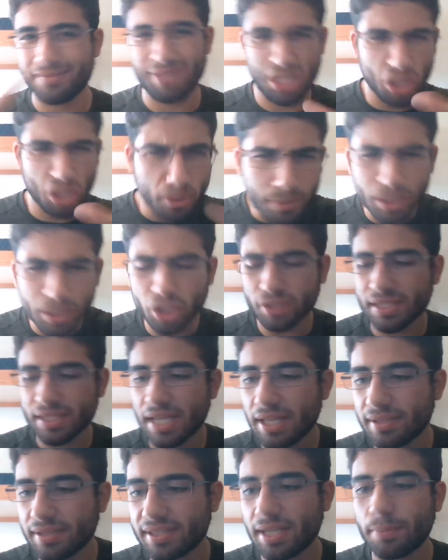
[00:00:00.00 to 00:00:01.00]
They could be looked
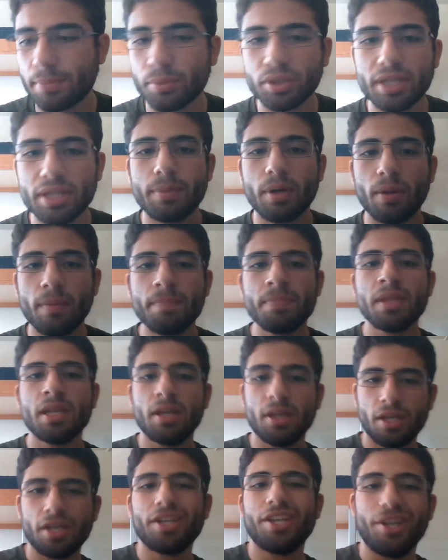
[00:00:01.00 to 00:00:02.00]
at separately, but
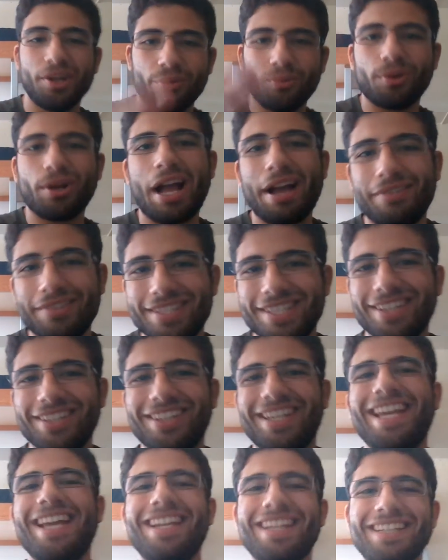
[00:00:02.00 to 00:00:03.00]
we're obviously
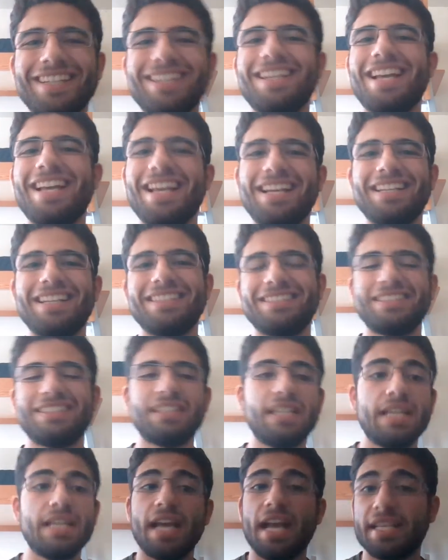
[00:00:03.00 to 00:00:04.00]
looking at it
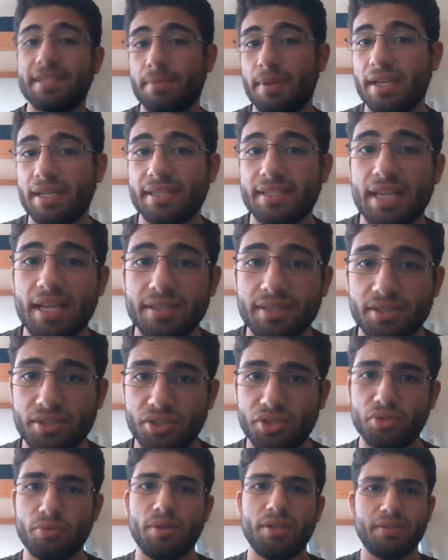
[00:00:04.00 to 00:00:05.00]
as many scientists
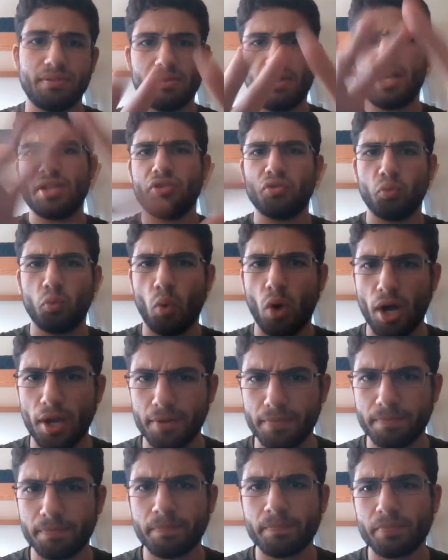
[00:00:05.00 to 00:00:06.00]
do it as
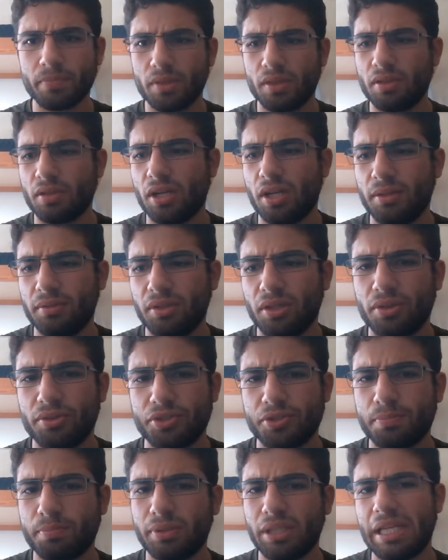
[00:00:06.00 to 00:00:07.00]
one
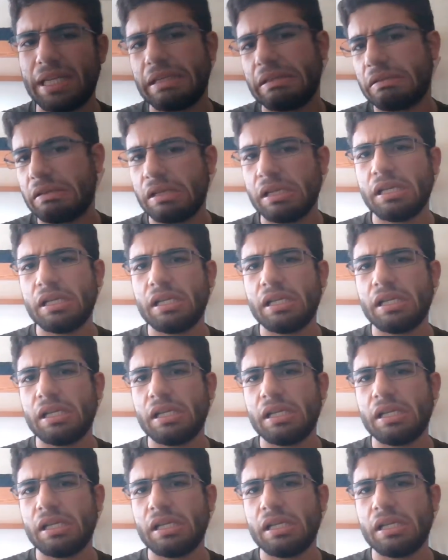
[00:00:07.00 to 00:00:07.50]
large plate.